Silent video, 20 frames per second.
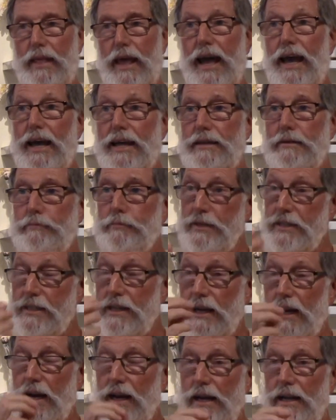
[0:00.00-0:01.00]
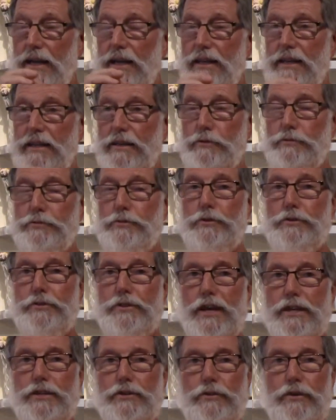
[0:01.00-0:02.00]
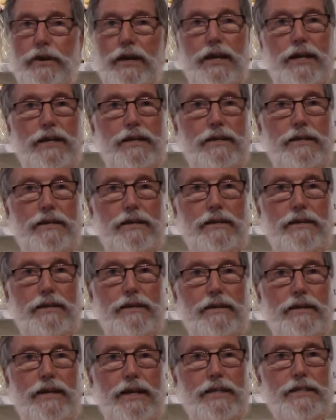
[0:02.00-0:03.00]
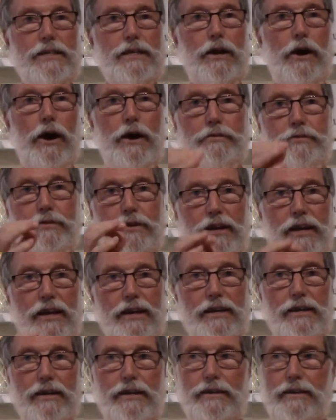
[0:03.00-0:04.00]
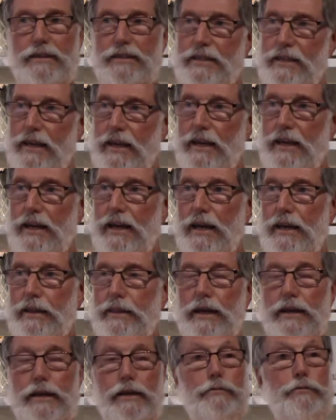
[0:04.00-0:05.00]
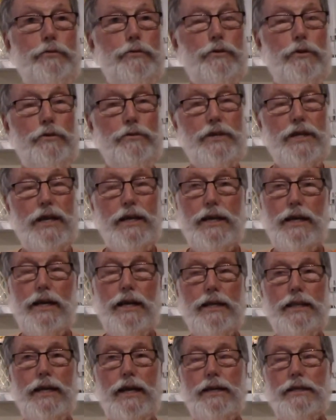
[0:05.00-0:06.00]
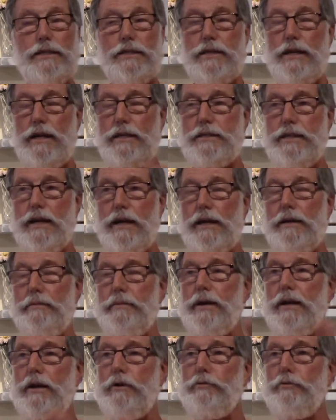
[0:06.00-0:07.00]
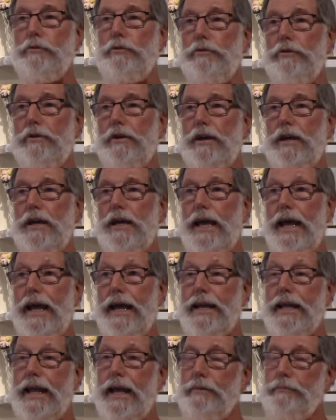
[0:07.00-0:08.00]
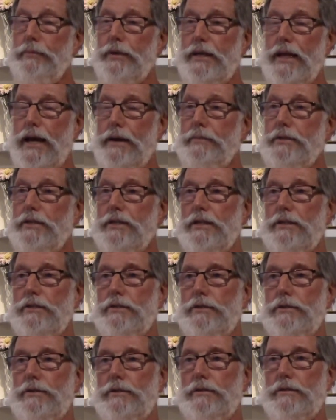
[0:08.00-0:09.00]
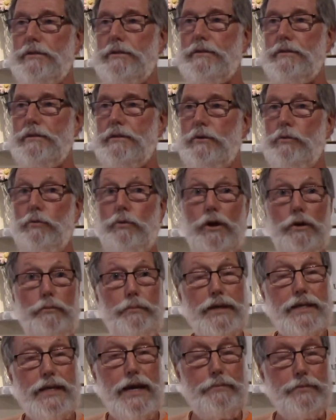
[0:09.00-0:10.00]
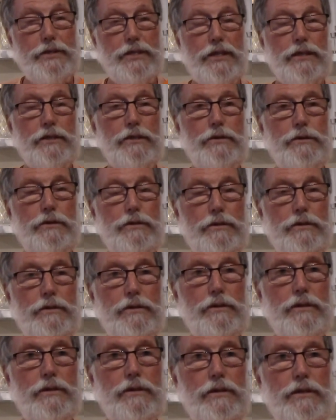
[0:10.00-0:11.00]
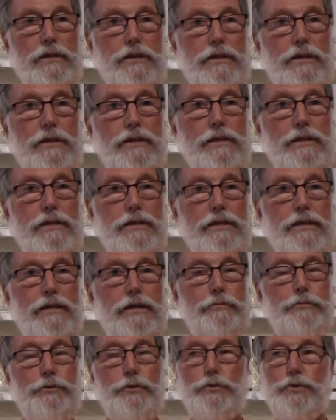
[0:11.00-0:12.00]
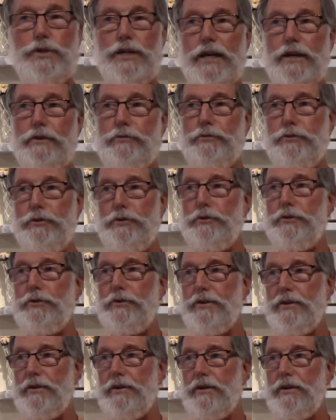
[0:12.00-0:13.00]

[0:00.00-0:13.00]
and particularly the food that you eat, is an offering. Take it like that. If you don't take it like that, it's not sacramental food and can be damaging to you, will be damaging to you. If you take food